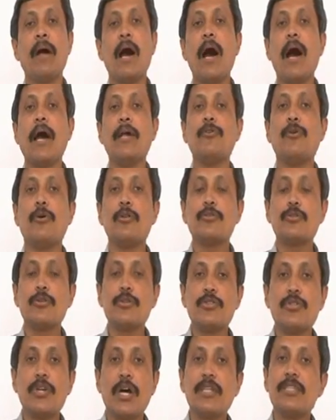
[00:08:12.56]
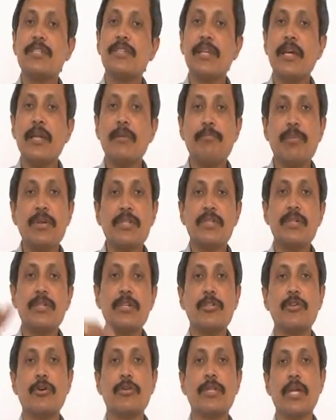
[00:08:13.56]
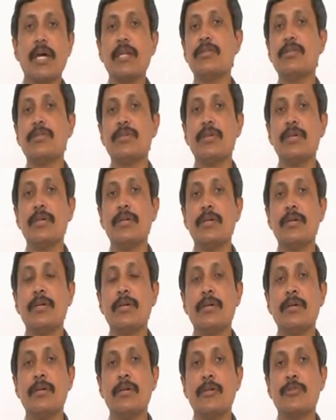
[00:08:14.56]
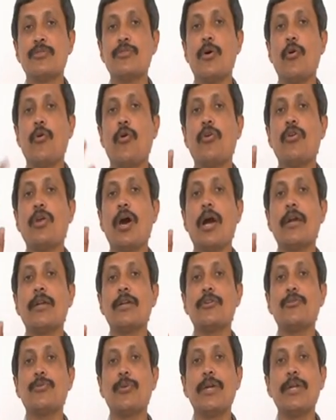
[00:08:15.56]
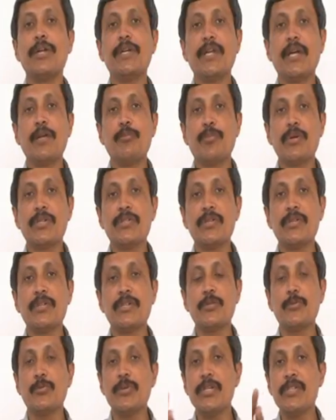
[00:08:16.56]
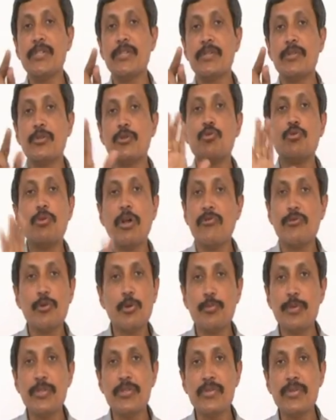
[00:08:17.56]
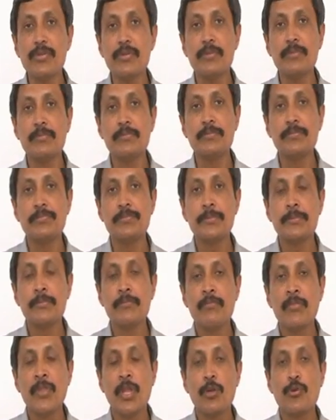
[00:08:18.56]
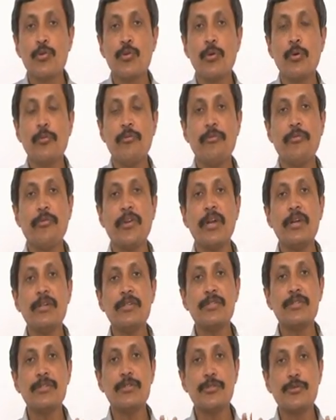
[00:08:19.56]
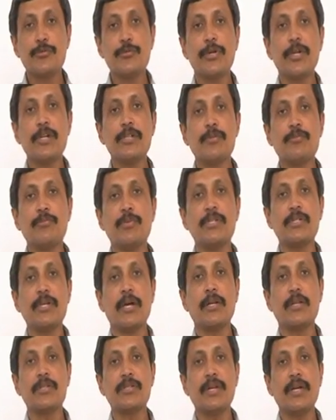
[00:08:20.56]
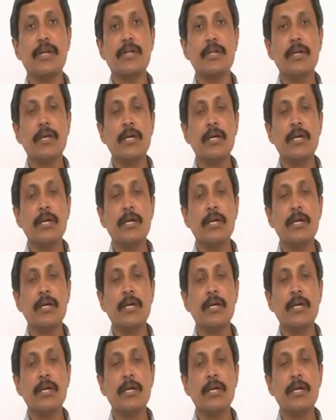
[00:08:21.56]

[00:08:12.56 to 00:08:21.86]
I also charge 10 percentage on that. So, on 120 10 percentage means 12 rupees. So, friends, students, please understand,